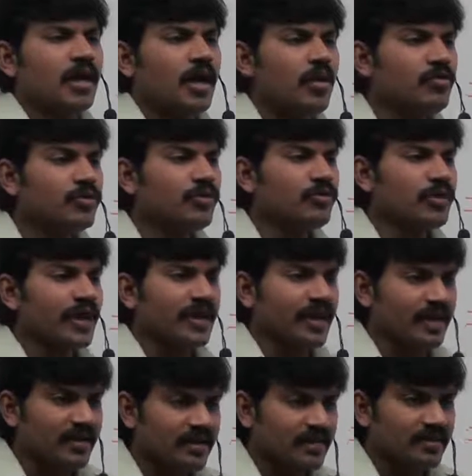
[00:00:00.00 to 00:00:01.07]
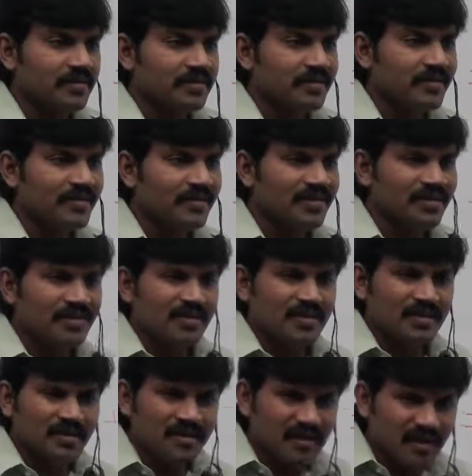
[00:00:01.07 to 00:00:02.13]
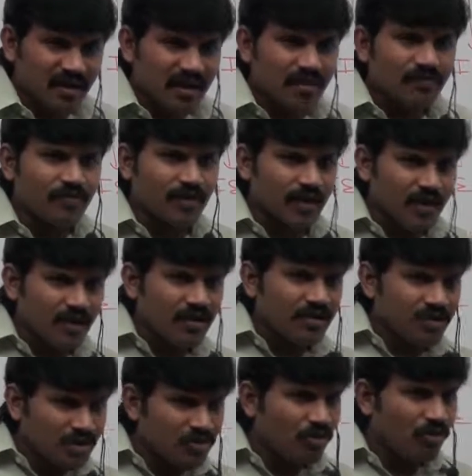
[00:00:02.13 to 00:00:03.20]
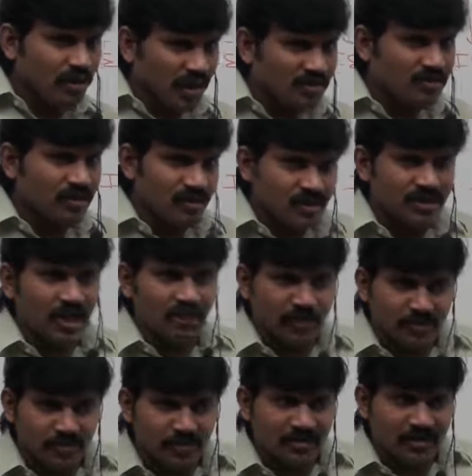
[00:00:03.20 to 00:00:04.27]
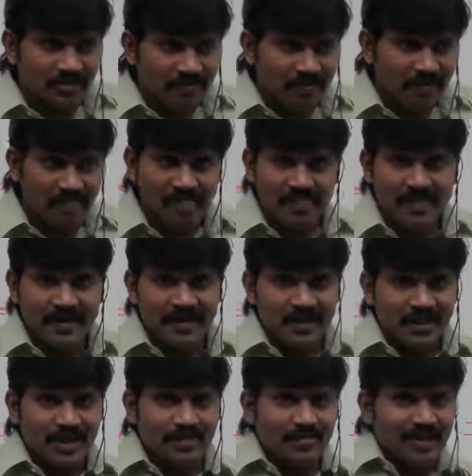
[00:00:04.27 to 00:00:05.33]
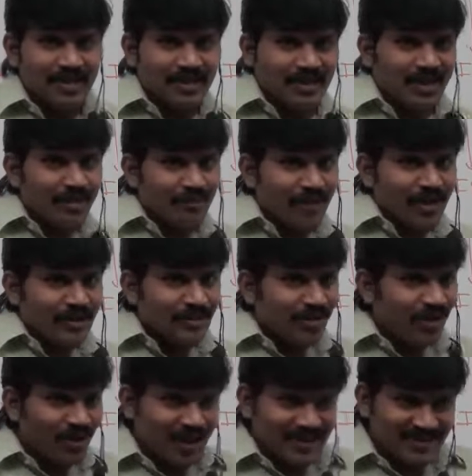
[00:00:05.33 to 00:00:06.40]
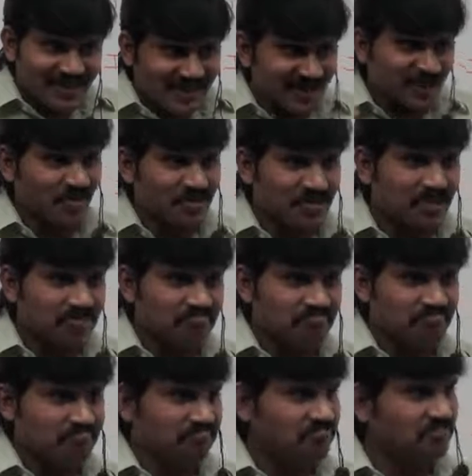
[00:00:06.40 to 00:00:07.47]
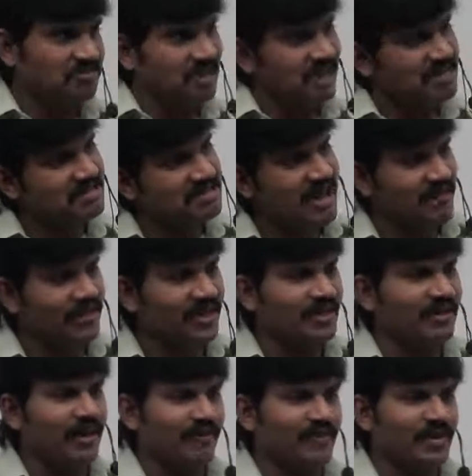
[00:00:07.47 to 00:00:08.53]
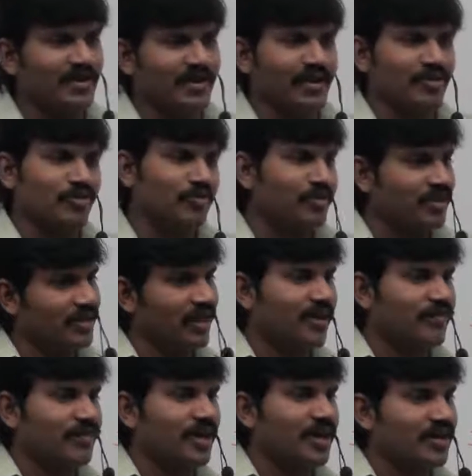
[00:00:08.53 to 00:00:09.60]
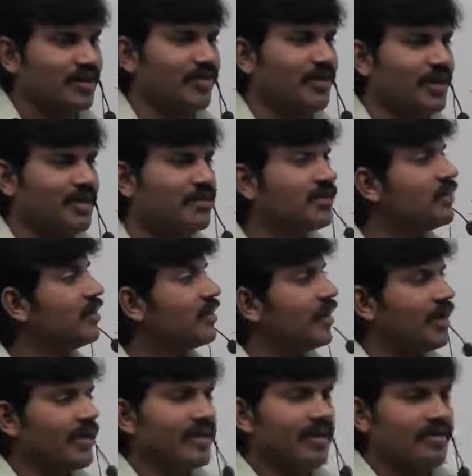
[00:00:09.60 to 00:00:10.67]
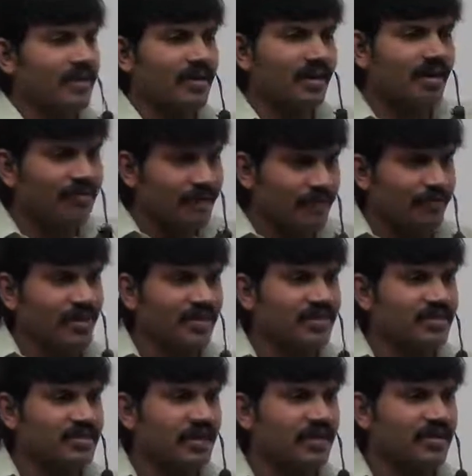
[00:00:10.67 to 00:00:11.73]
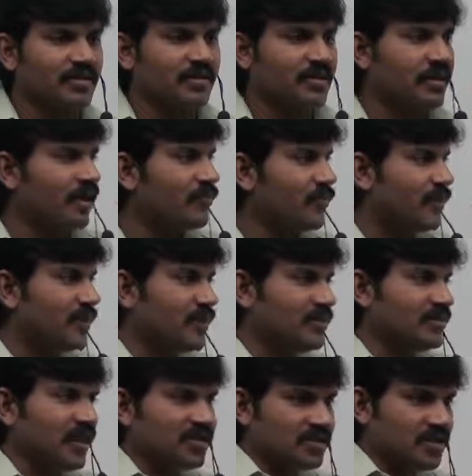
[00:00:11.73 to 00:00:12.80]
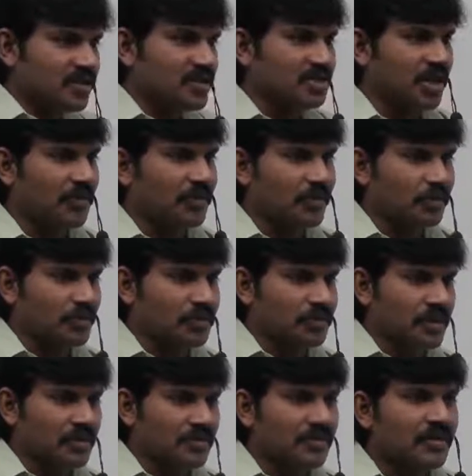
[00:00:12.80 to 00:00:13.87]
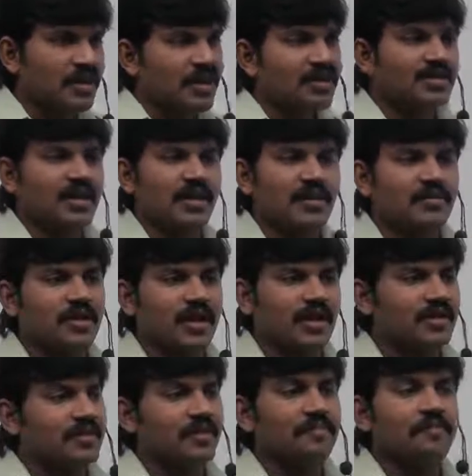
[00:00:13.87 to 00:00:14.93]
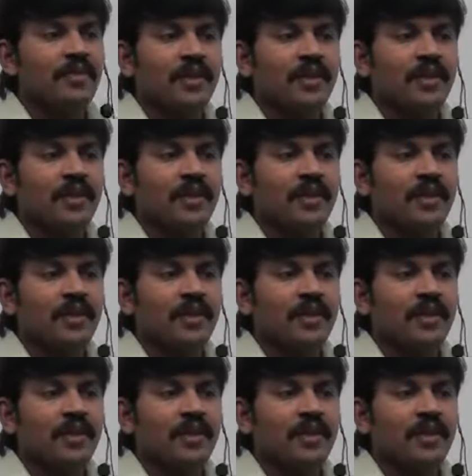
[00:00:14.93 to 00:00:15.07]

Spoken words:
How you can handle? If the grandpa is going to ask this type of question, if the grandpa is going to ask this question, then I will give left and right to grandpa. Otherwise, I can call my father saying, grandfather is asking this type of question, is nothing but like that.